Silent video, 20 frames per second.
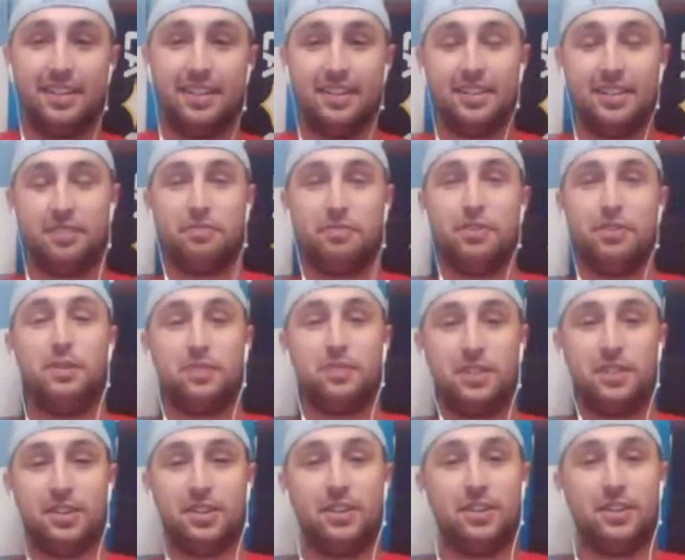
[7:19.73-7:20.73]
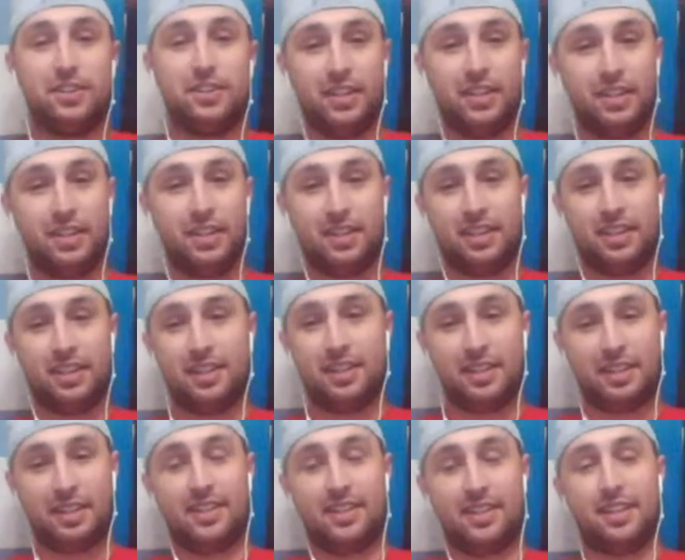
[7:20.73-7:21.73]
Defoe's hurt.
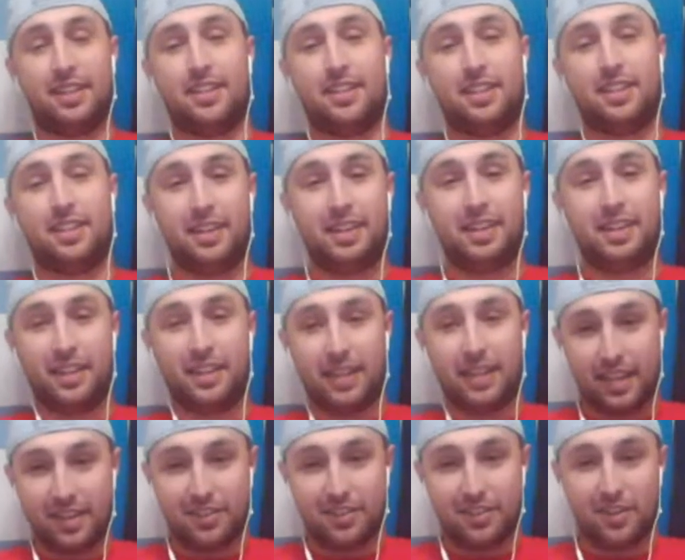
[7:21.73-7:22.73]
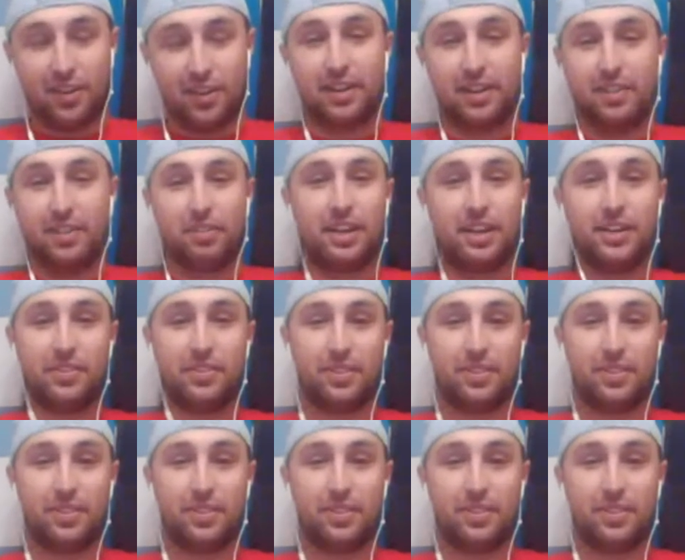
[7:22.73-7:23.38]
They could turn it around.